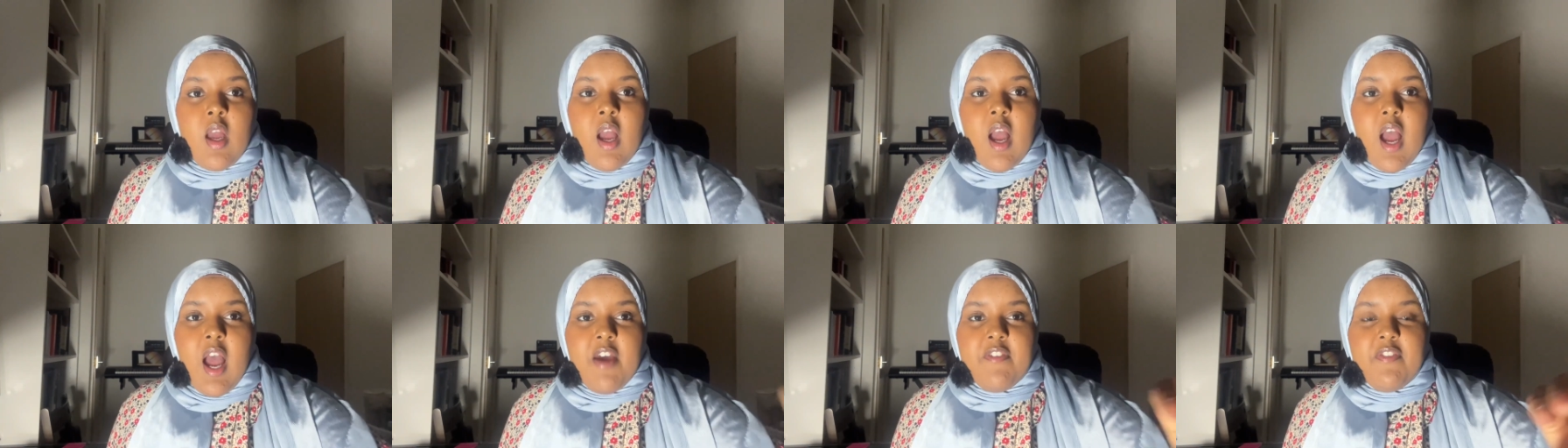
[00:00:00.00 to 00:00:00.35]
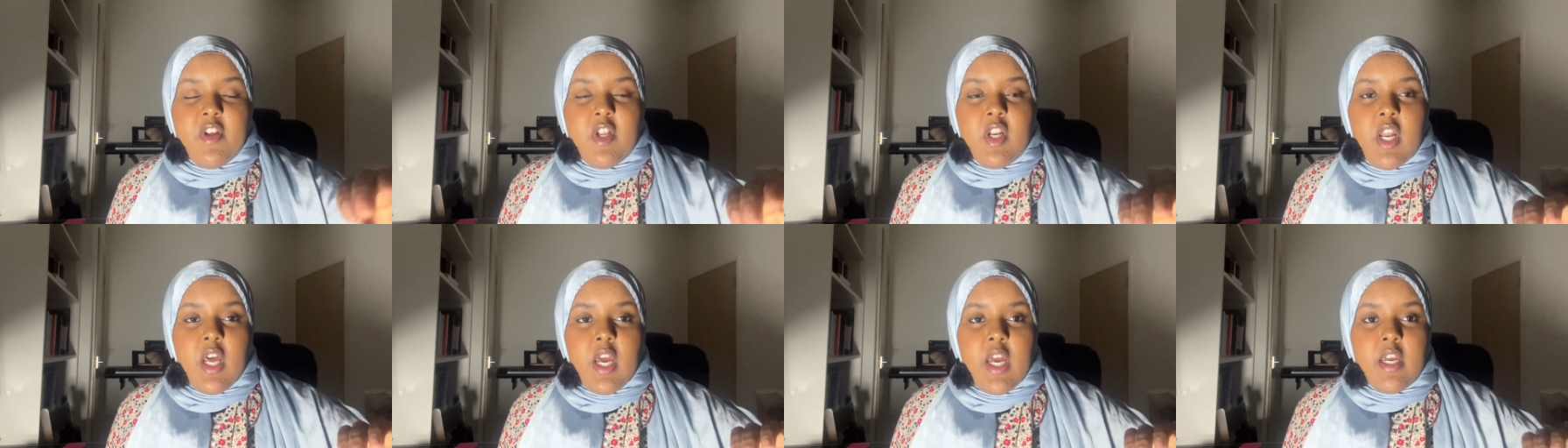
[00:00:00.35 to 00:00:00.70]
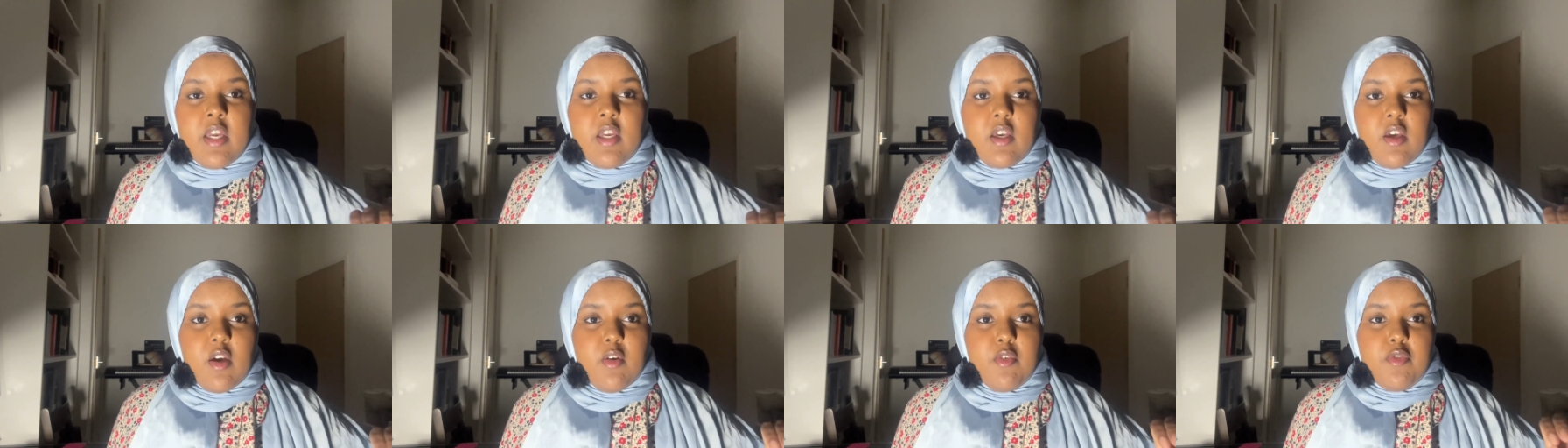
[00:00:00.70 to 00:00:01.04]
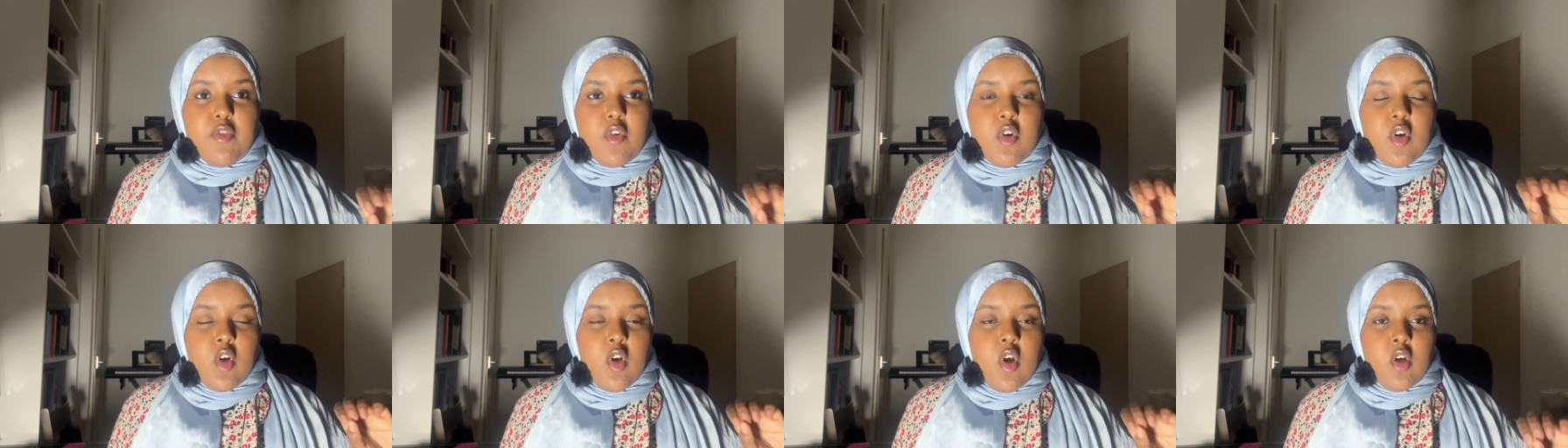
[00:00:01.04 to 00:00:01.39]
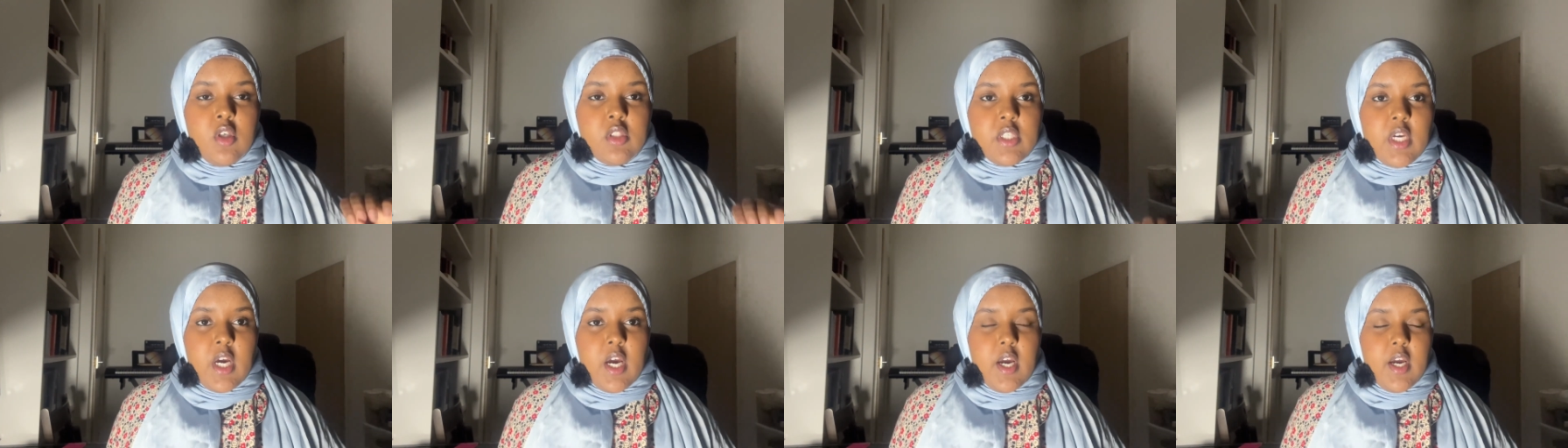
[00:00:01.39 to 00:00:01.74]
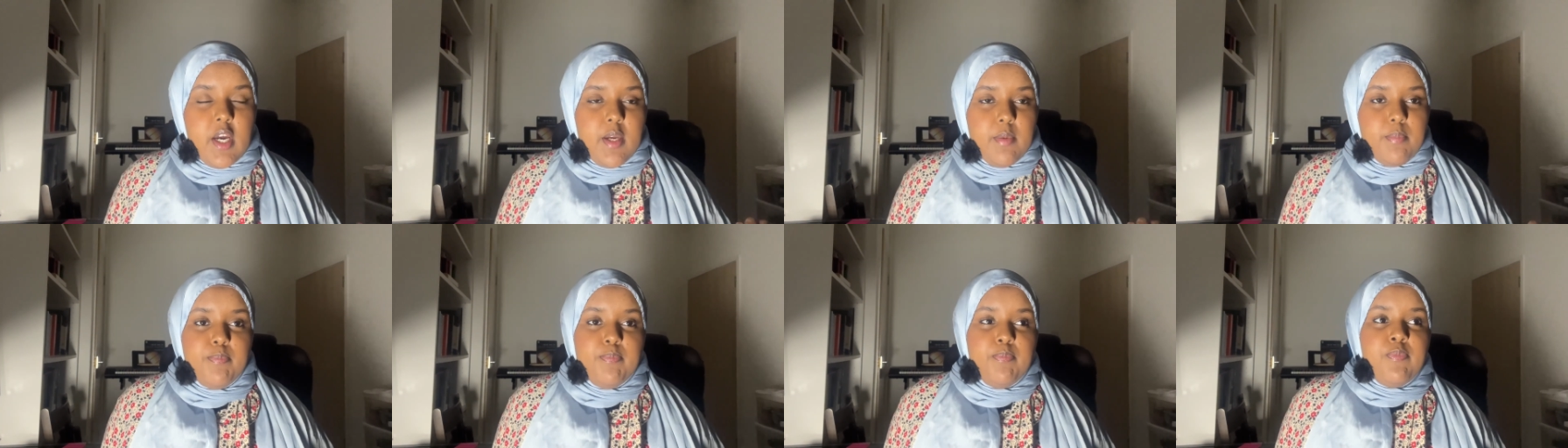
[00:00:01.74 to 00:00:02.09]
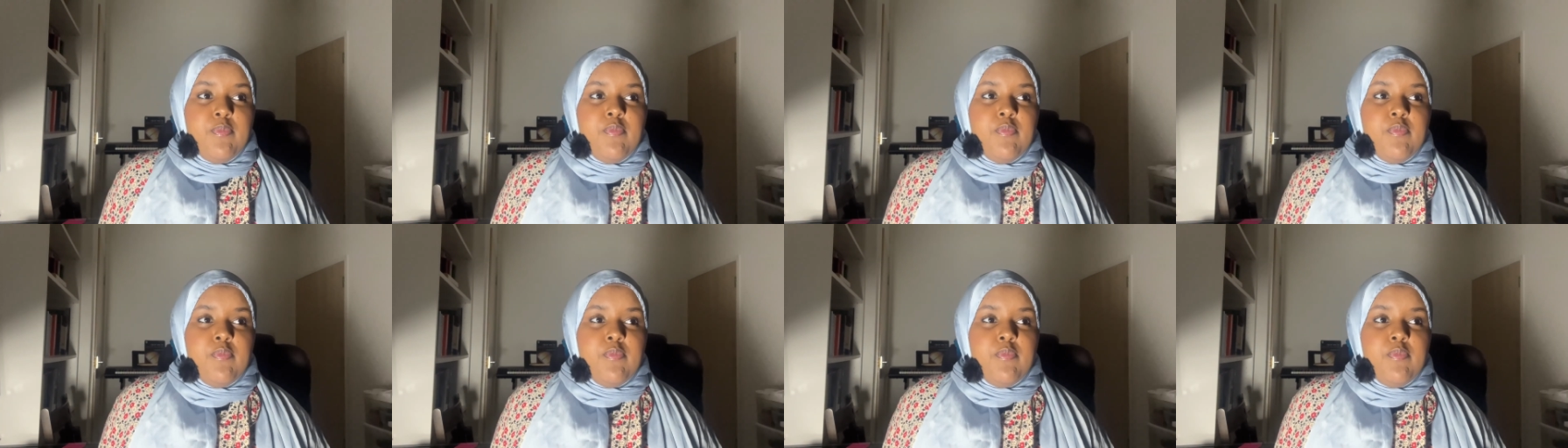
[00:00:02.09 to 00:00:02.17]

I feel like for a long time,